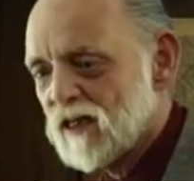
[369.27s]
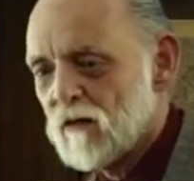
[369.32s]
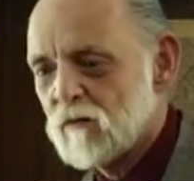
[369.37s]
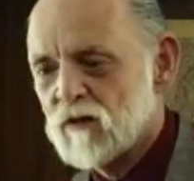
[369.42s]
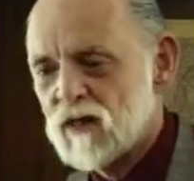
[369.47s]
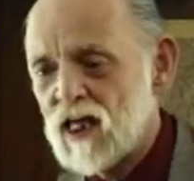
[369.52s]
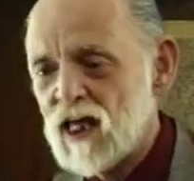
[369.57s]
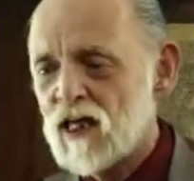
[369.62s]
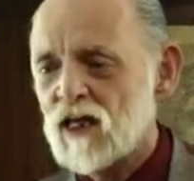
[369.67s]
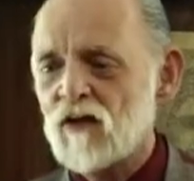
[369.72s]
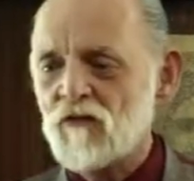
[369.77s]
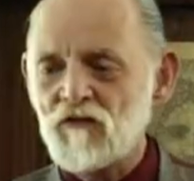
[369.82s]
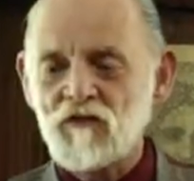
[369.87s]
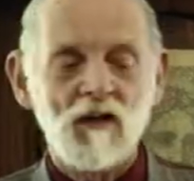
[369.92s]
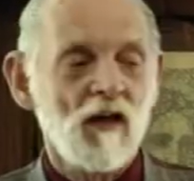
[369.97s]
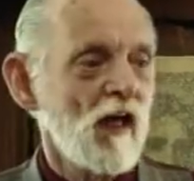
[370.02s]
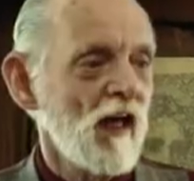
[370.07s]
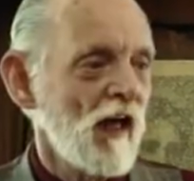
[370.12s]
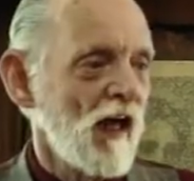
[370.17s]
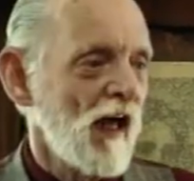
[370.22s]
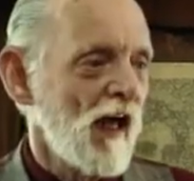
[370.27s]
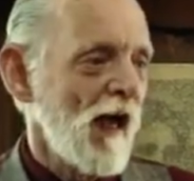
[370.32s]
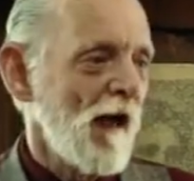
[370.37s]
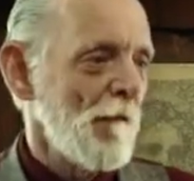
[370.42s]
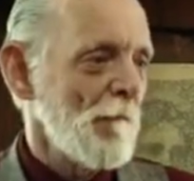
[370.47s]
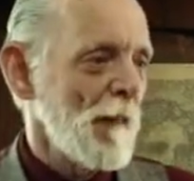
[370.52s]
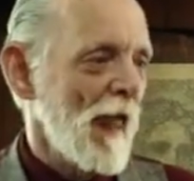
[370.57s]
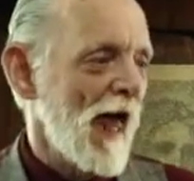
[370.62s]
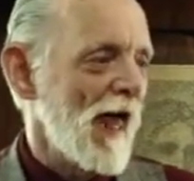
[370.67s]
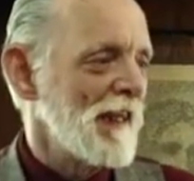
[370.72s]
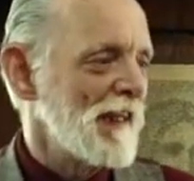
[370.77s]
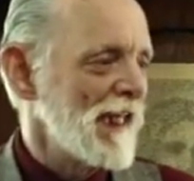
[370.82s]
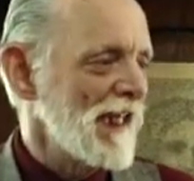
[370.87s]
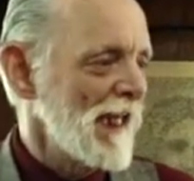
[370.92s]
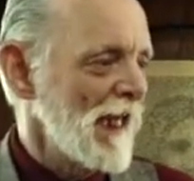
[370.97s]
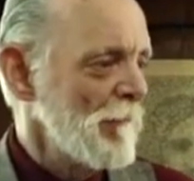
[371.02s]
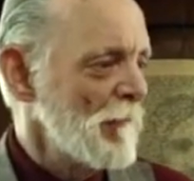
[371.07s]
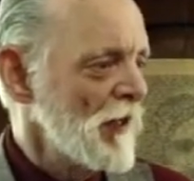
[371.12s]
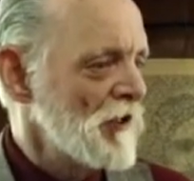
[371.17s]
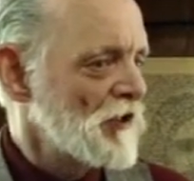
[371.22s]
him this, and
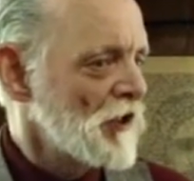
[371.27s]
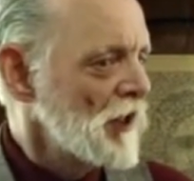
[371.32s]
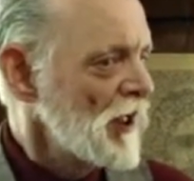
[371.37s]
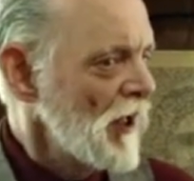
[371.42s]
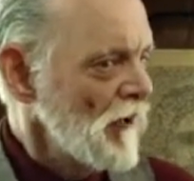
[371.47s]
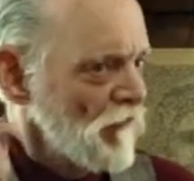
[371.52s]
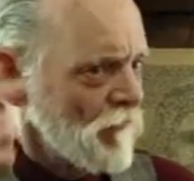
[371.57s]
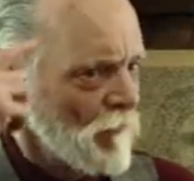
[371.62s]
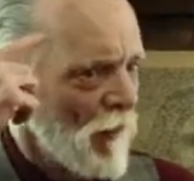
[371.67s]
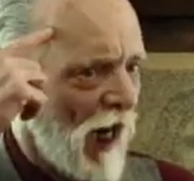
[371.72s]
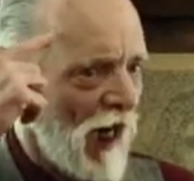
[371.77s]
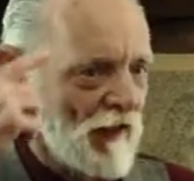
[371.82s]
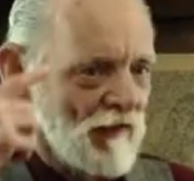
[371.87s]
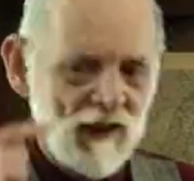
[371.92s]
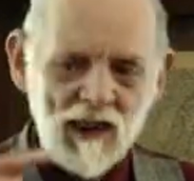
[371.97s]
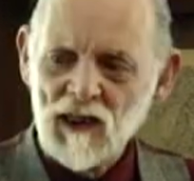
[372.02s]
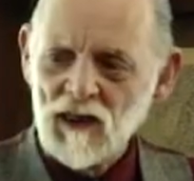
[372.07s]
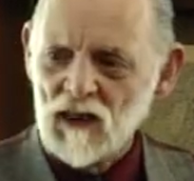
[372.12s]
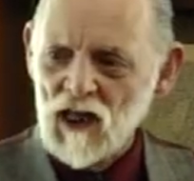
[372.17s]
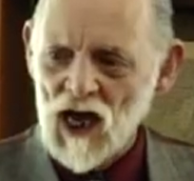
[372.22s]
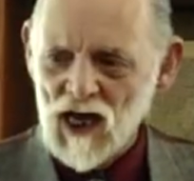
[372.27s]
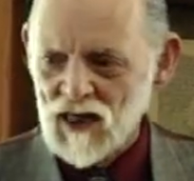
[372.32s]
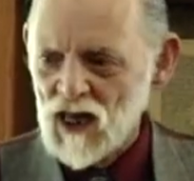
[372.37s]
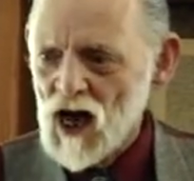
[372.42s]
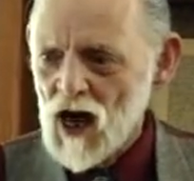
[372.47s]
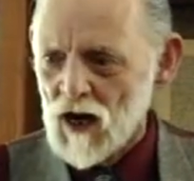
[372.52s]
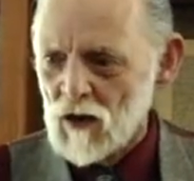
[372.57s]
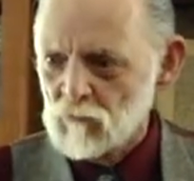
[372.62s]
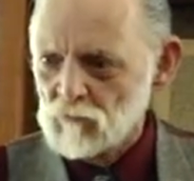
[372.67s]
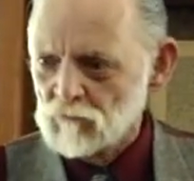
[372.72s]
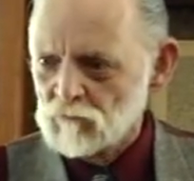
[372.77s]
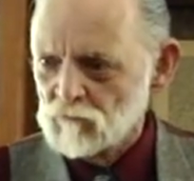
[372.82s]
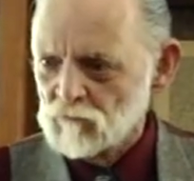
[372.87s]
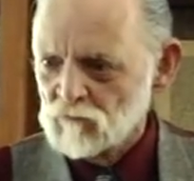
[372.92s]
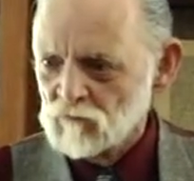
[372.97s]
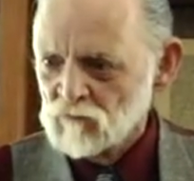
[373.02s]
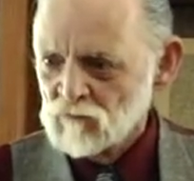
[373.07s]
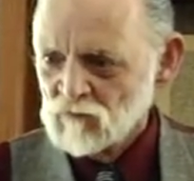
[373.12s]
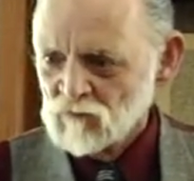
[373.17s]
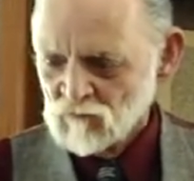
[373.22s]
the image in his mind didn't line up
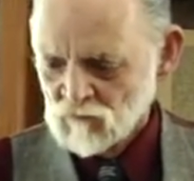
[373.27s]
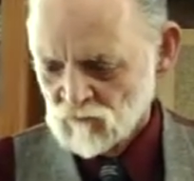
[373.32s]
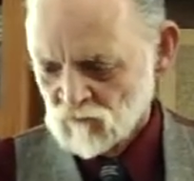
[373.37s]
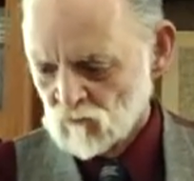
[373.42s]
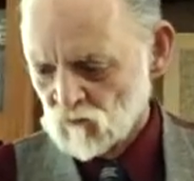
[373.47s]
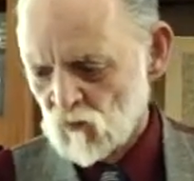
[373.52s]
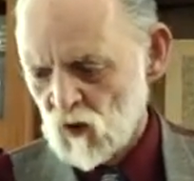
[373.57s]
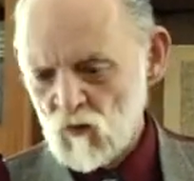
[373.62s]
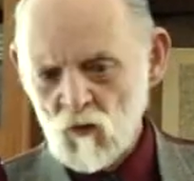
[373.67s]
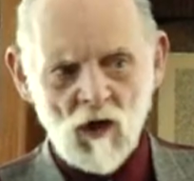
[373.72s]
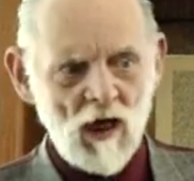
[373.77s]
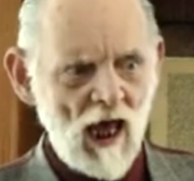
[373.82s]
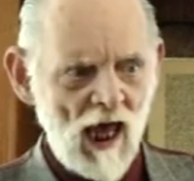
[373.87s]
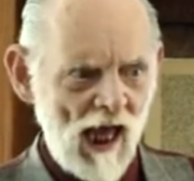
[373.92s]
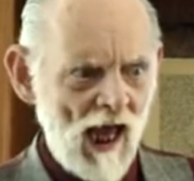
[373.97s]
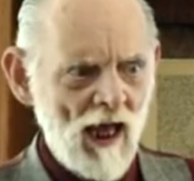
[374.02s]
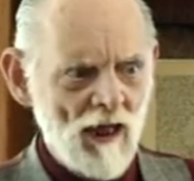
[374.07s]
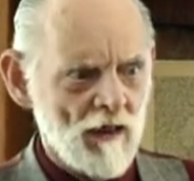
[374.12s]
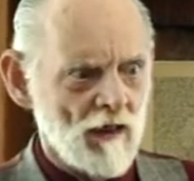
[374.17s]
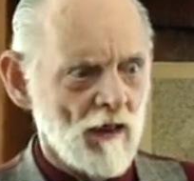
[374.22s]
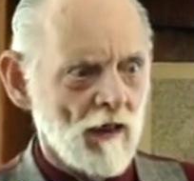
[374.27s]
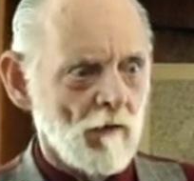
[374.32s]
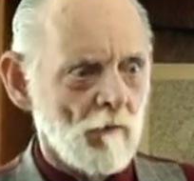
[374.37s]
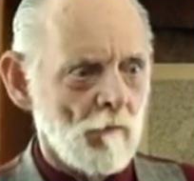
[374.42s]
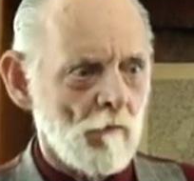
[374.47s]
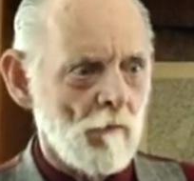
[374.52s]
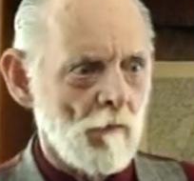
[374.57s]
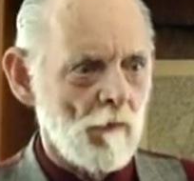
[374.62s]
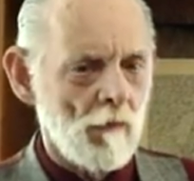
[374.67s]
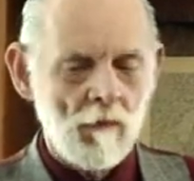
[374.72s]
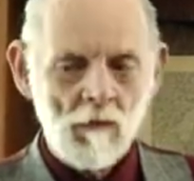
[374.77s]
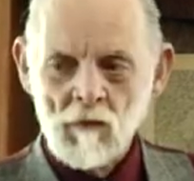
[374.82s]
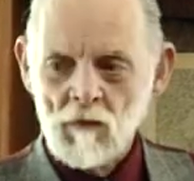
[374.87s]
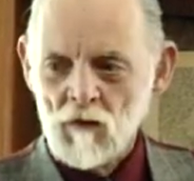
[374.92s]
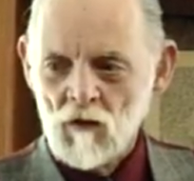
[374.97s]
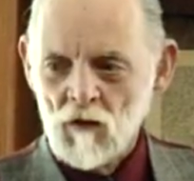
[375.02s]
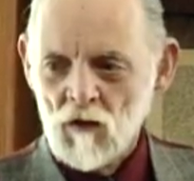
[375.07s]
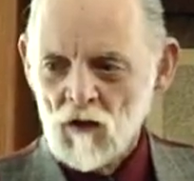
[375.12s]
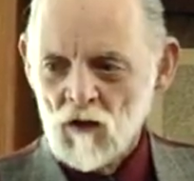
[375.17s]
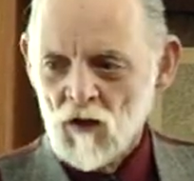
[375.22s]
with what I handed him.
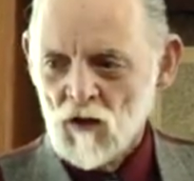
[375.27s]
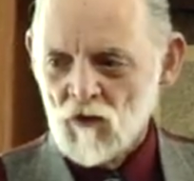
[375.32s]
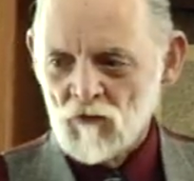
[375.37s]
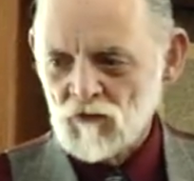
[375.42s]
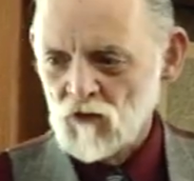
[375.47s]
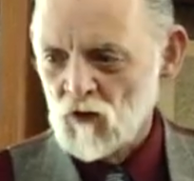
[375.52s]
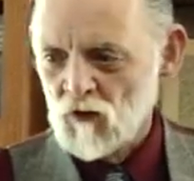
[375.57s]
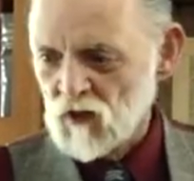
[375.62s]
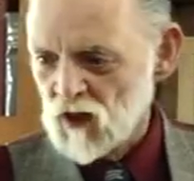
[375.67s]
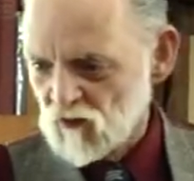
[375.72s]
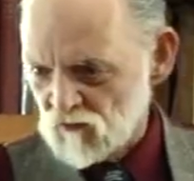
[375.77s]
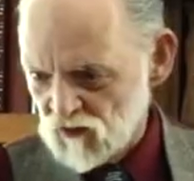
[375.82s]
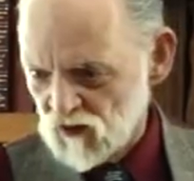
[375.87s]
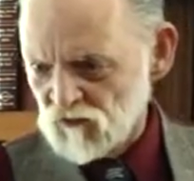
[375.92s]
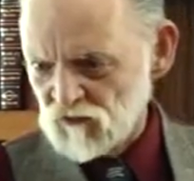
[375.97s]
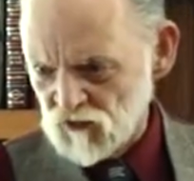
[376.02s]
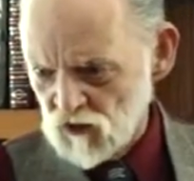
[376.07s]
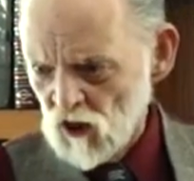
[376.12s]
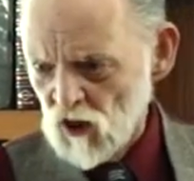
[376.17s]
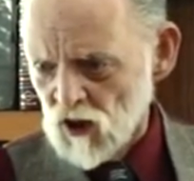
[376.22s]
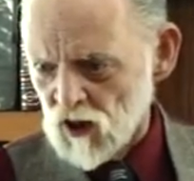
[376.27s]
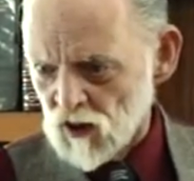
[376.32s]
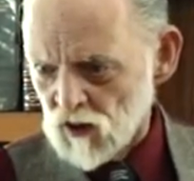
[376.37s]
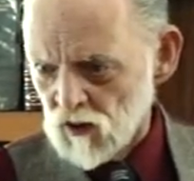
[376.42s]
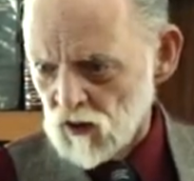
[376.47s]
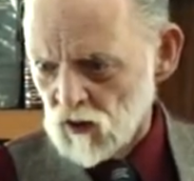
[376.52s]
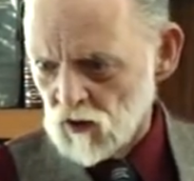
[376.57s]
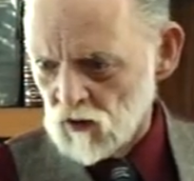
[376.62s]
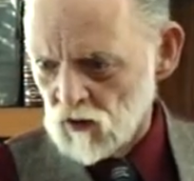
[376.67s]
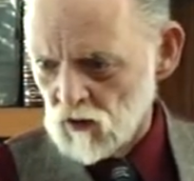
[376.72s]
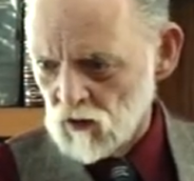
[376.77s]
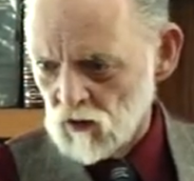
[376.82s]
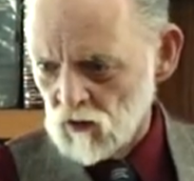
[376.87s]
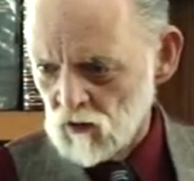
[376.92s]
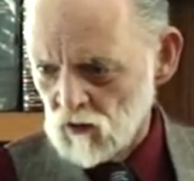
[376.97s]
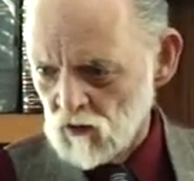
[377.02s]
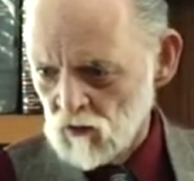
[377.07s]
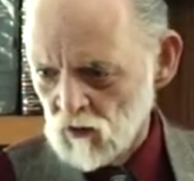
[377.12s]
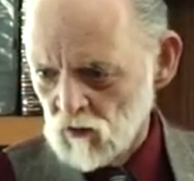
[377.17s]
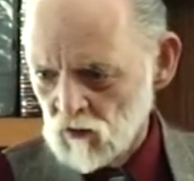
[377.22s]
So is this good?
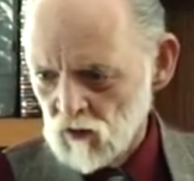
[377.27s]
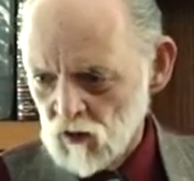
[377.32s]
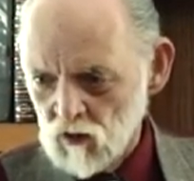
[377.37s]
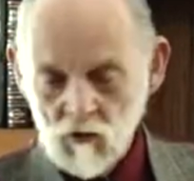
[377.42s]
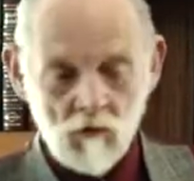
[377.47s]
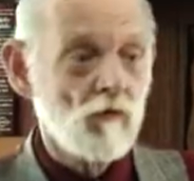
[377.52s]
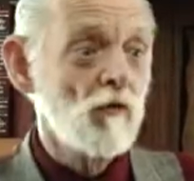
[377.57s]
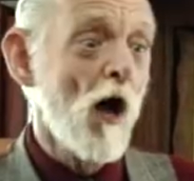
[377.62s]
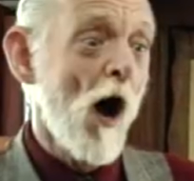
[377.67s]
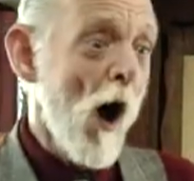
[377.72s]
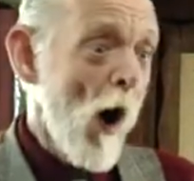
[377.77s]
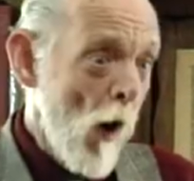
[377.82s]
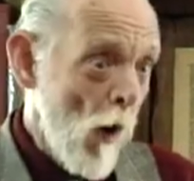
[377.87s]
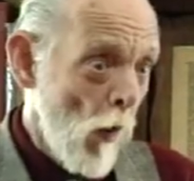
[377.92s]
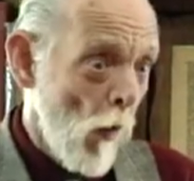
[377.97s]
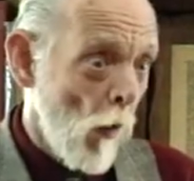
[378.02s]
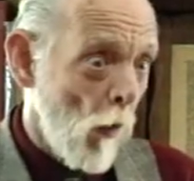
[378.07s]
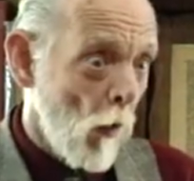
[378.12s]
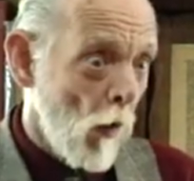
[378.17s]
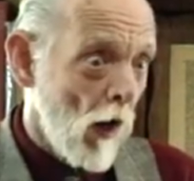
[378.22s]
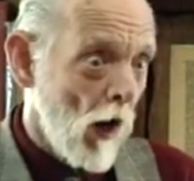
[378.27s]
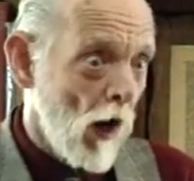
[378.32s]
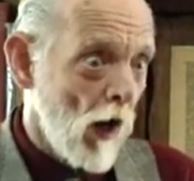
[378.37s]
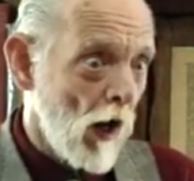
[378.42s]
No. No!